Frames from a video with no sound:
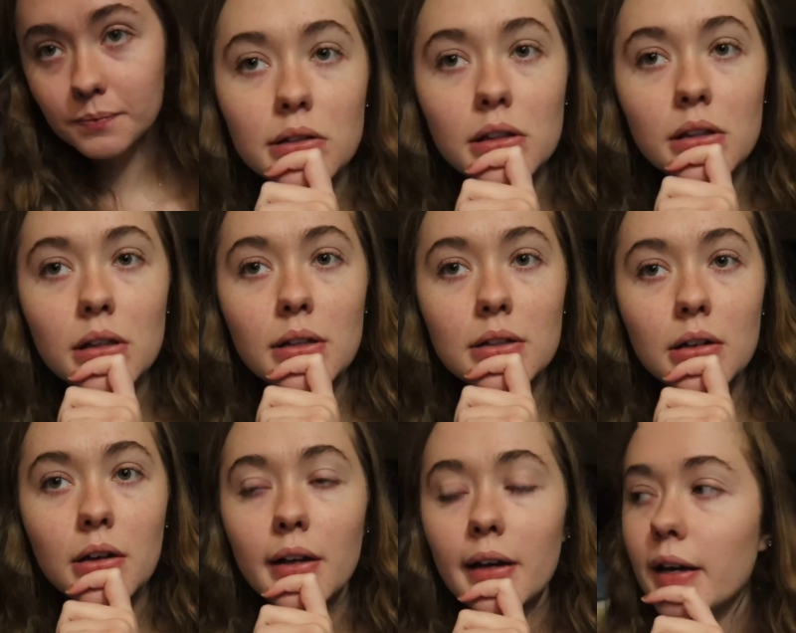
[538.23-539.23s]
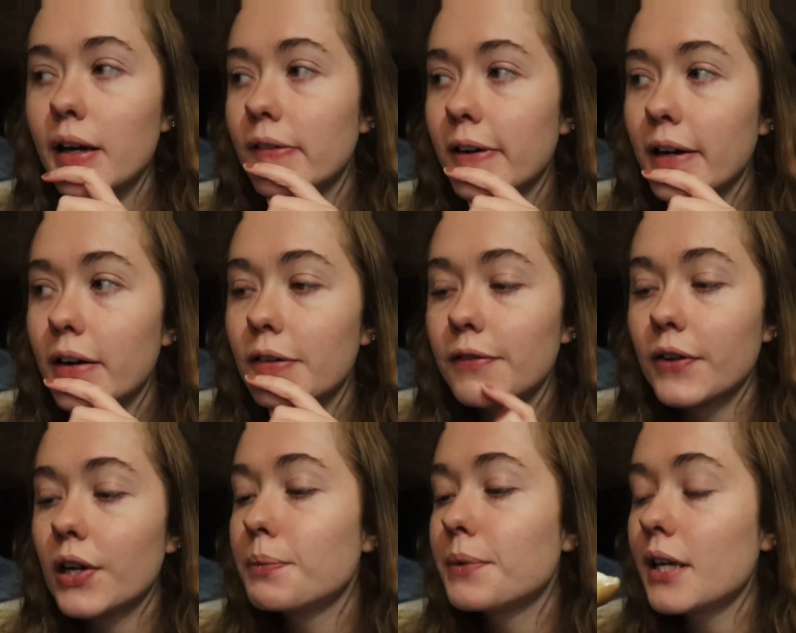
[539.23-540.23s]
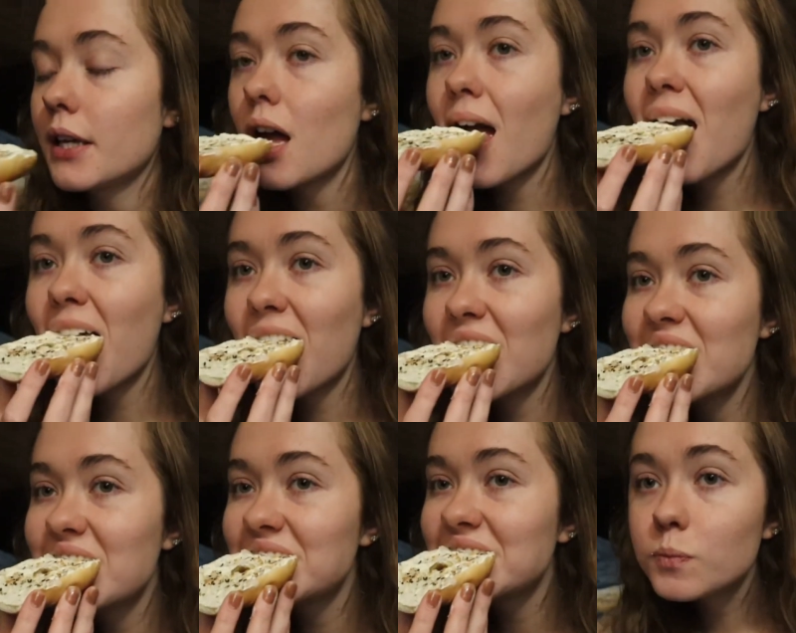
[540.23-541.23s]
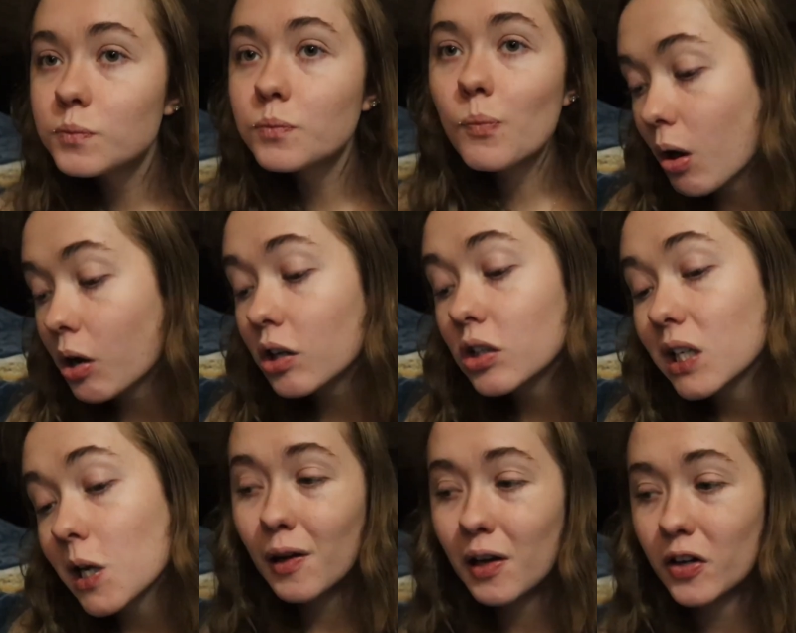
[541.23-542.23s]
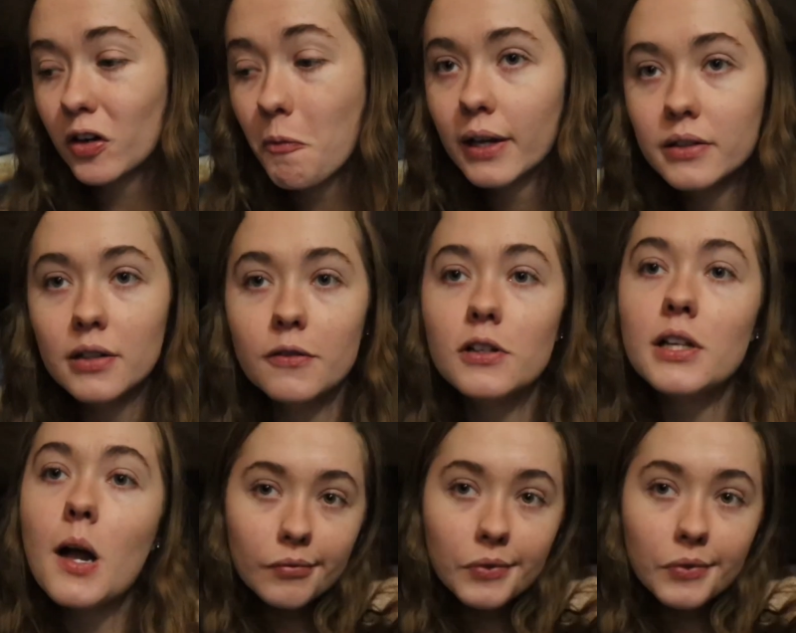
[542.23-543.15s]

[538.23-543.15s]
I think that's all I have right now for an update. I'm gonna eat, edit, and stuff like that.